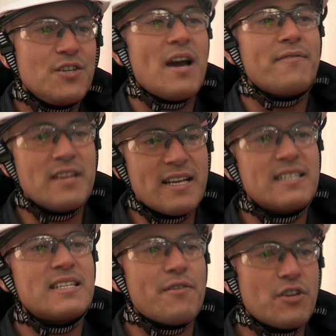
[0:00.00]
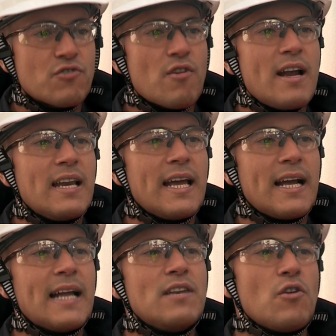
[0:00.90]
do you have the necessary
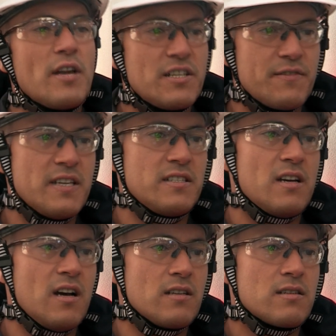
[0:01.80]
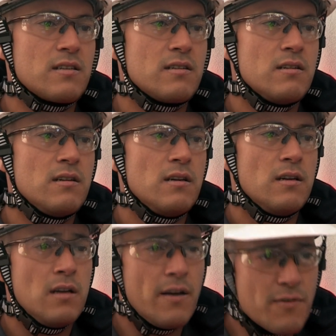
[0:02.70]
training and knowledge for this task?
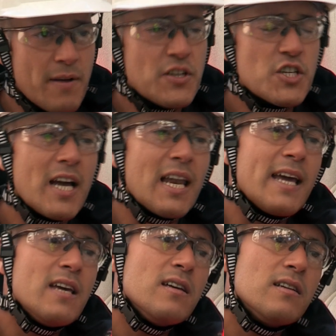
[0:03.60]
Have you read the JLA?